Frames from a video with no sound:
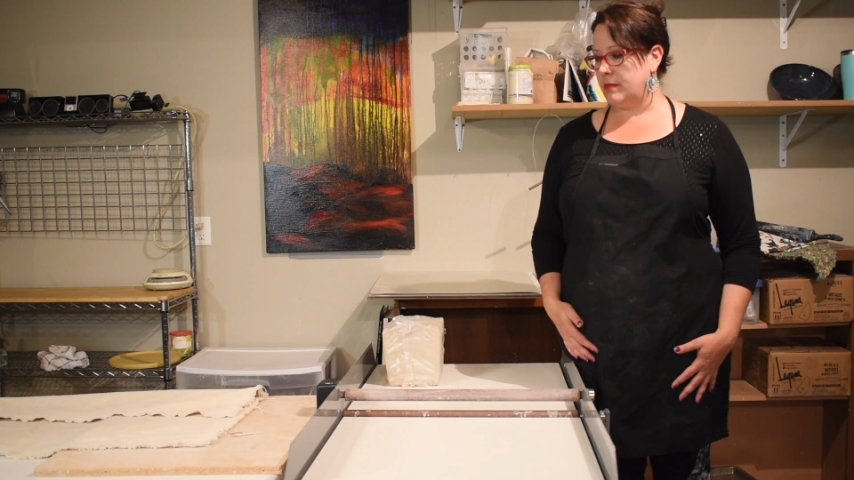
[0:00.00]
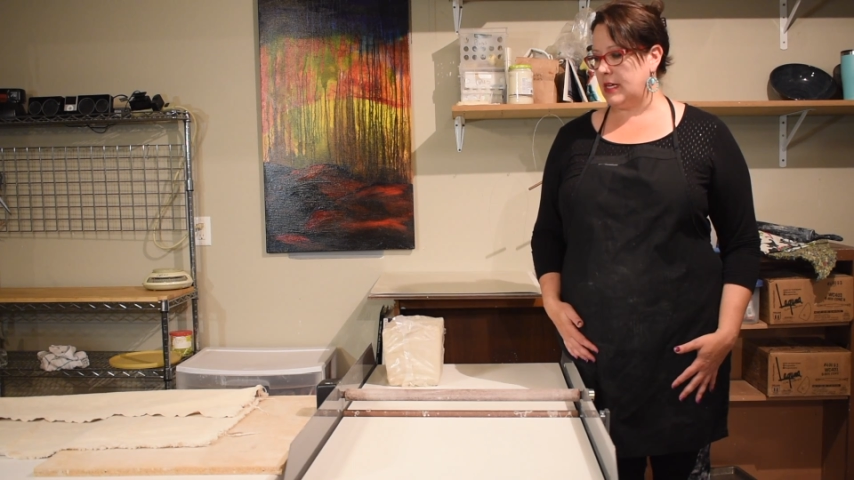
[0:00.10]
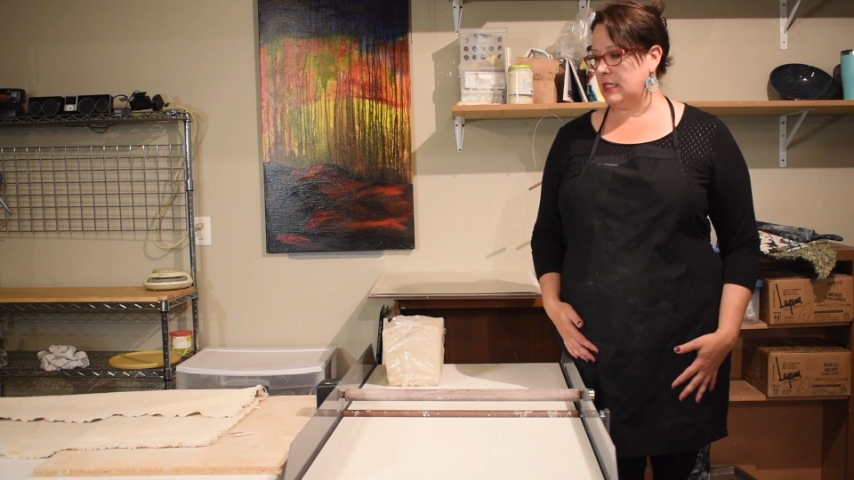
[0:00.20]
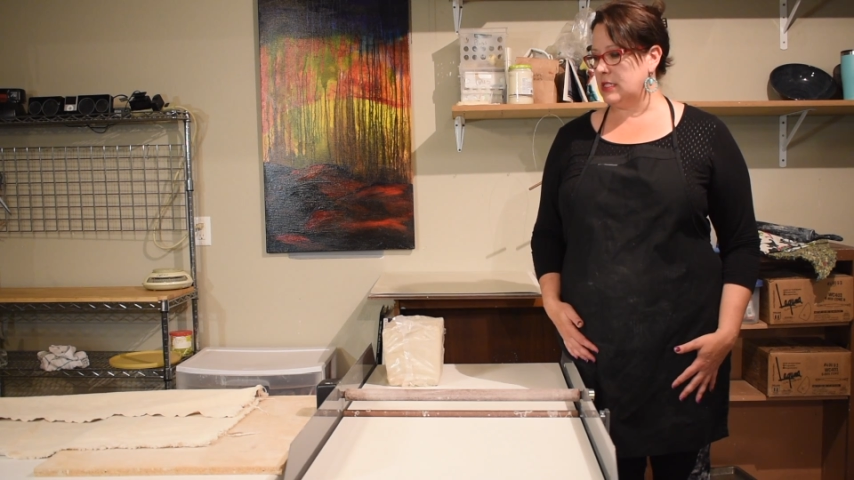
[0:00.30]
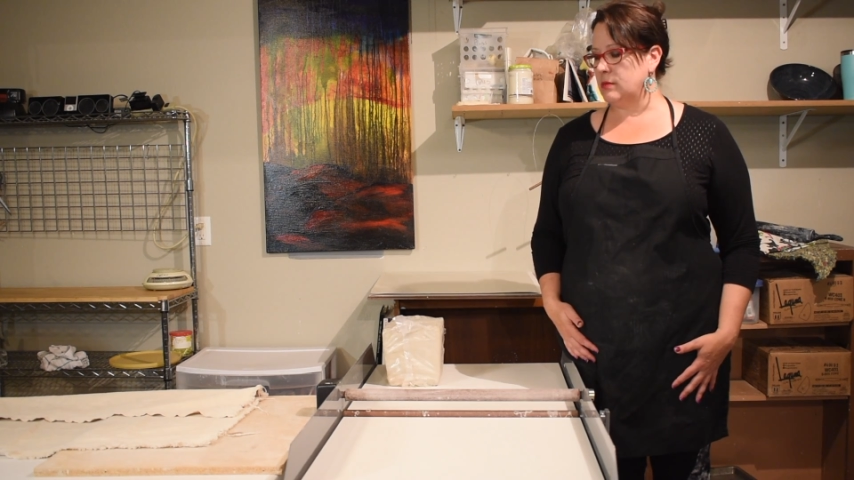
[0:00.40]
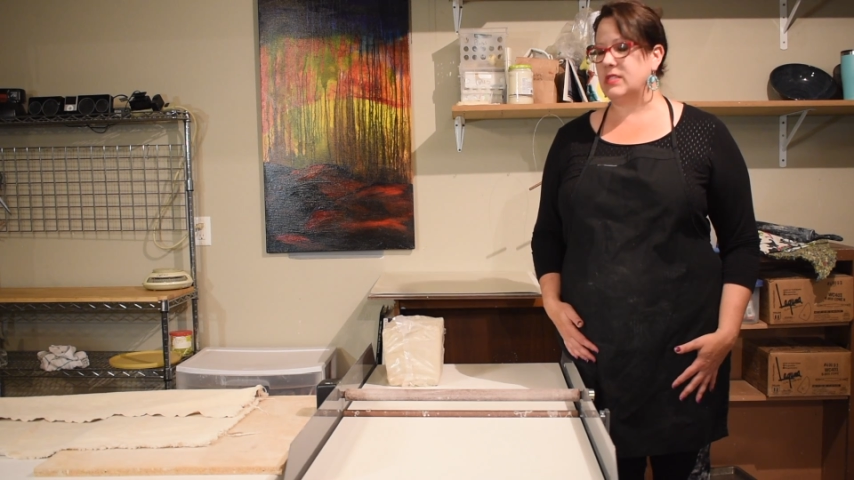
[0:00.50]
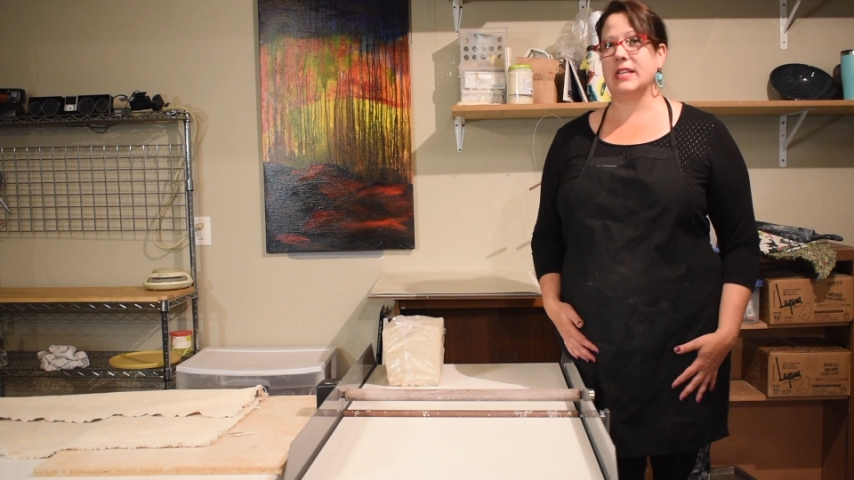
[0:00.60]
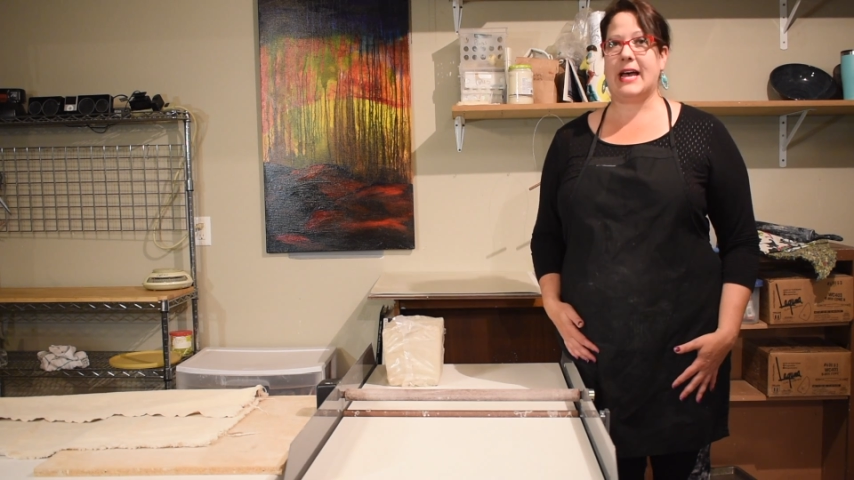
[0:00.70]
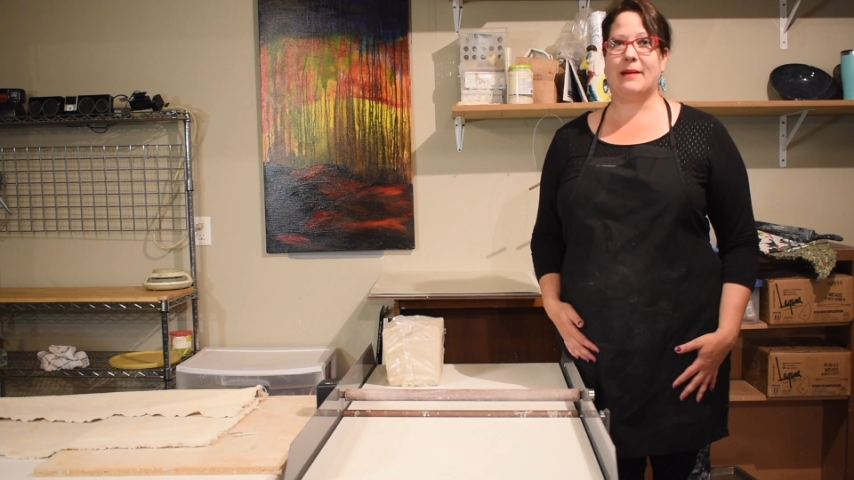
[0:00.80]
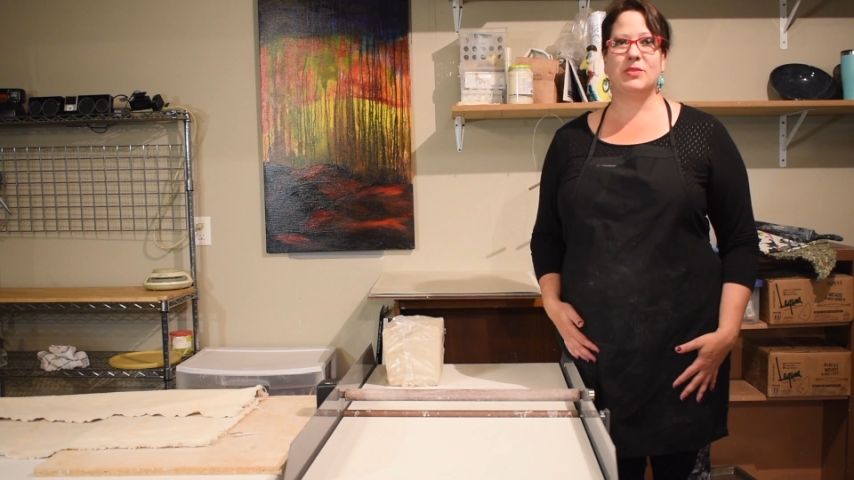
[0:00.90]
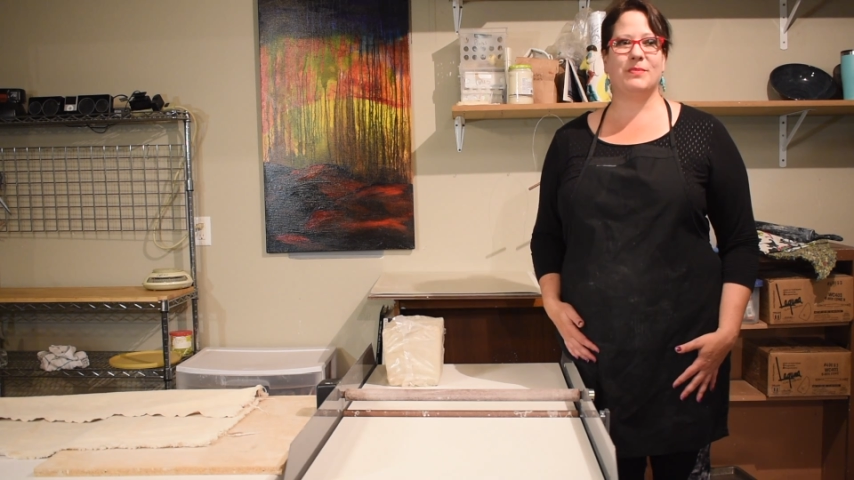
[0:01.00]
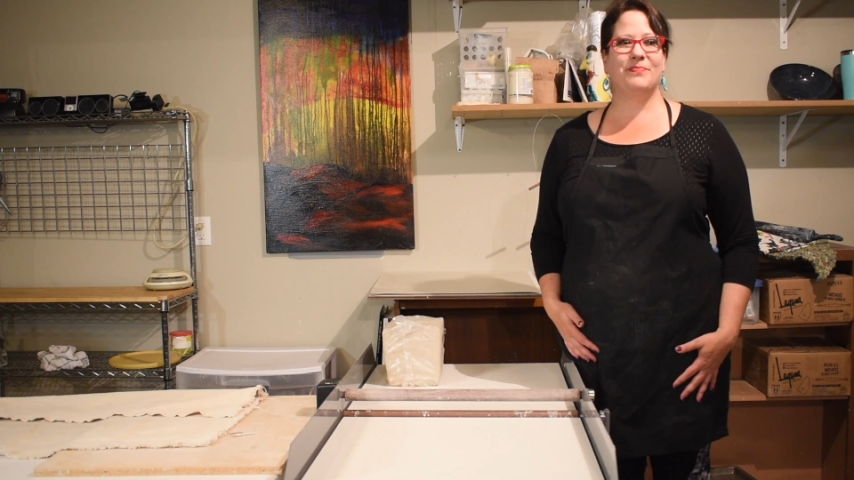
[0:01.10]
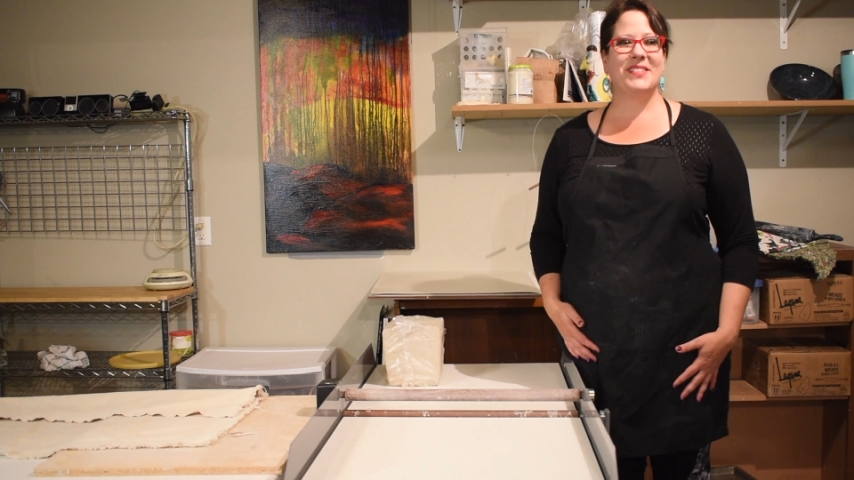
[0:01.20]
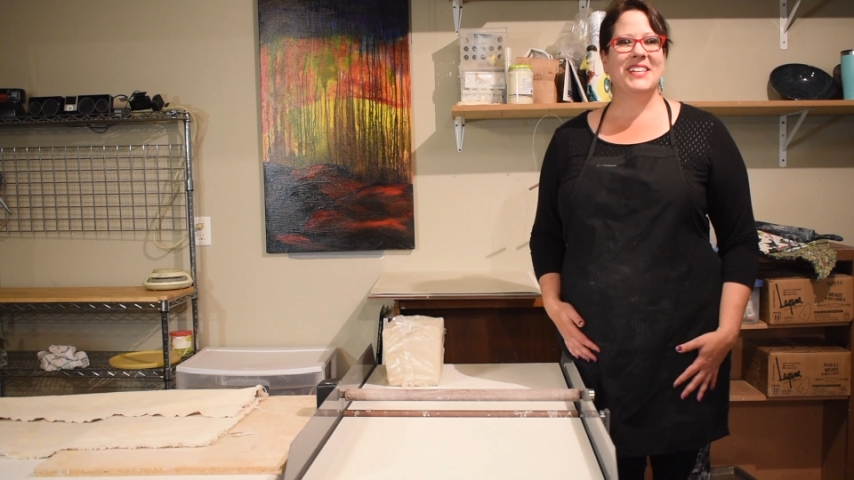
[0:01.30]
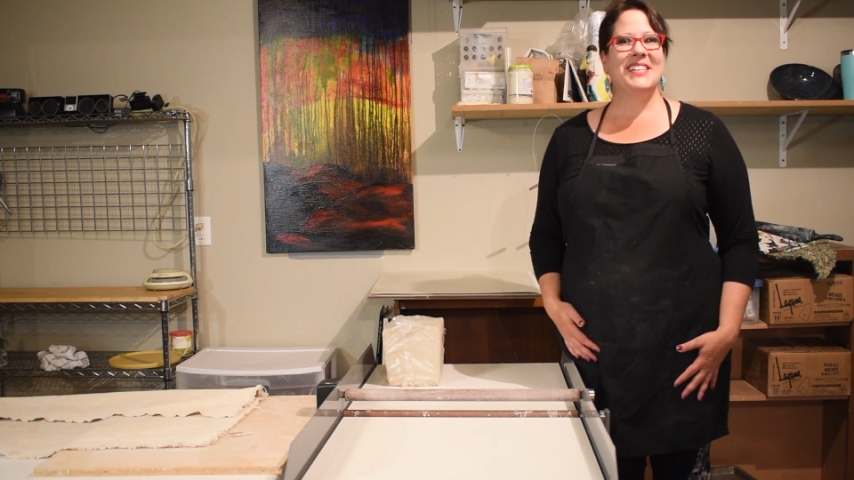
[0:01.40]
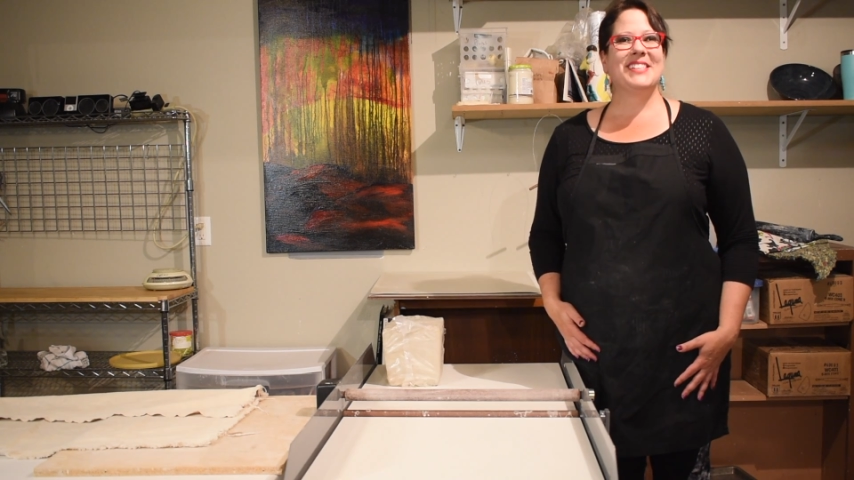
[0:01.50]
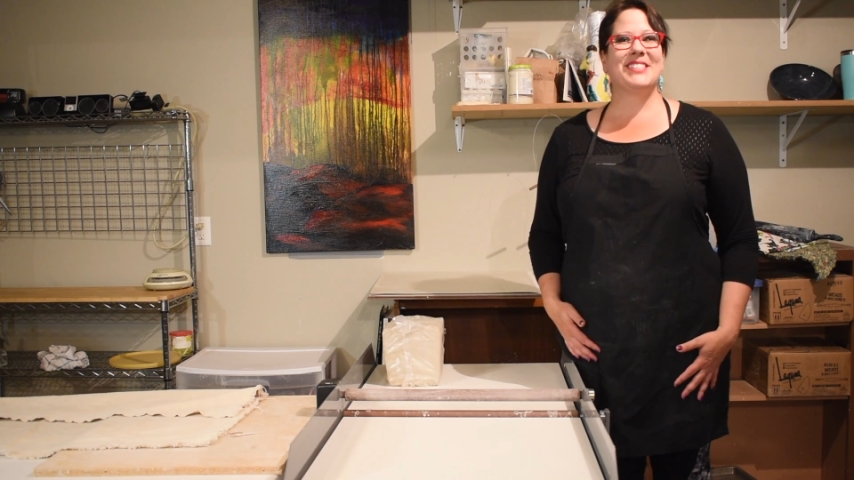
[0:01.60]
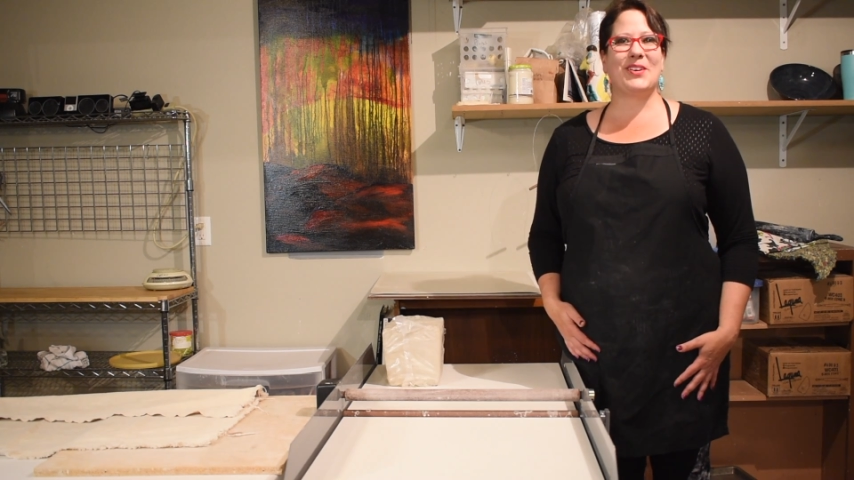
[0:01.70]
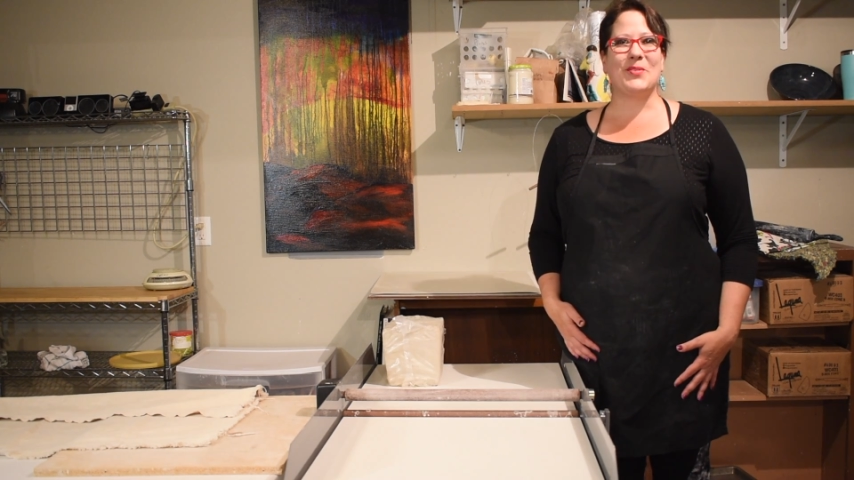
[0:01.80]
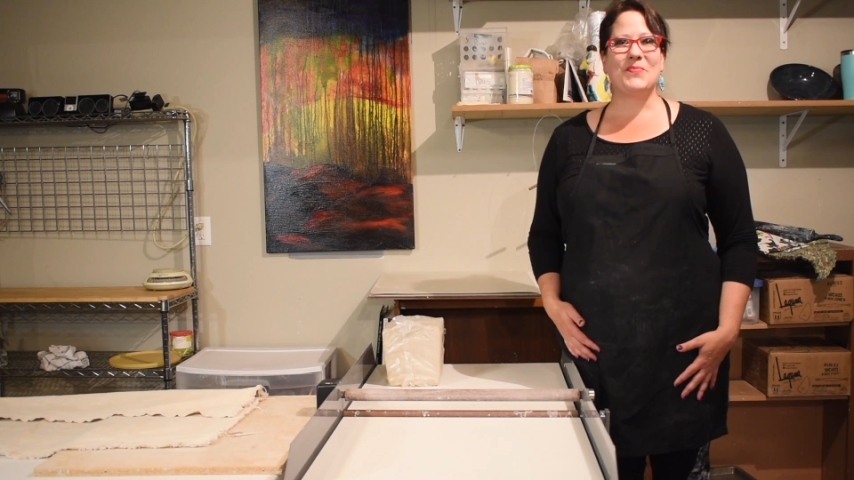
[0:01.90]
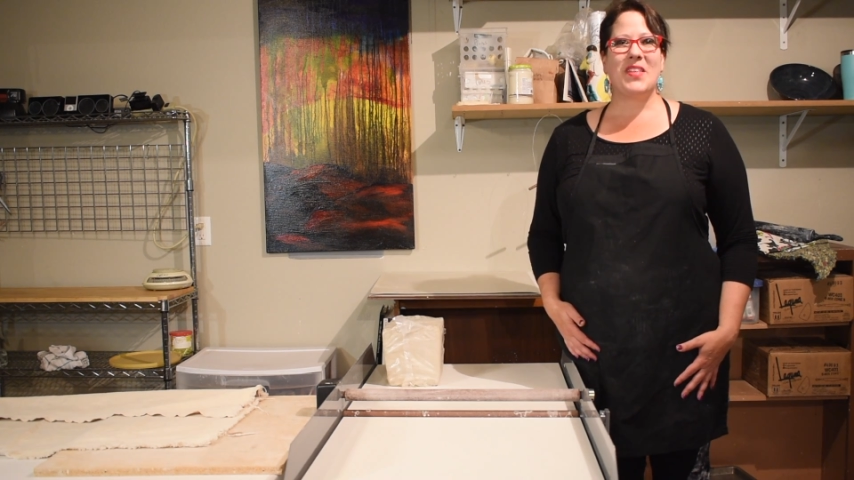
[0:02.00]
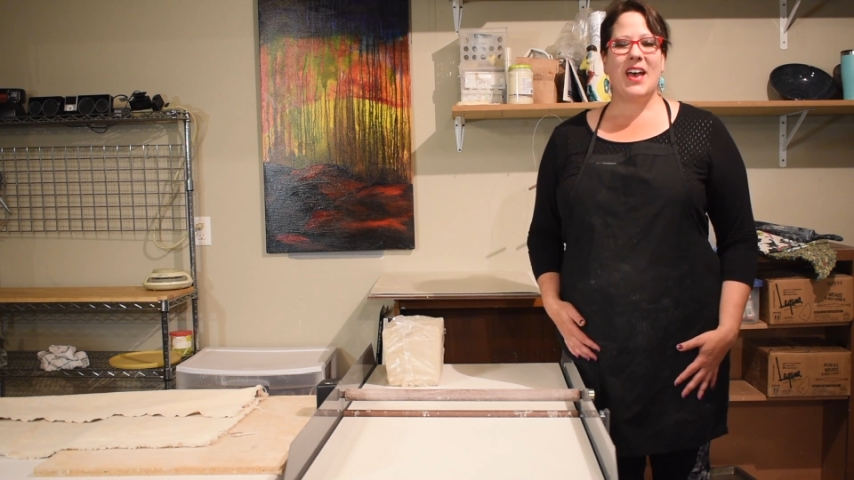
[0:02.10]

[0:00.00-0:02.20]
making some slabs. So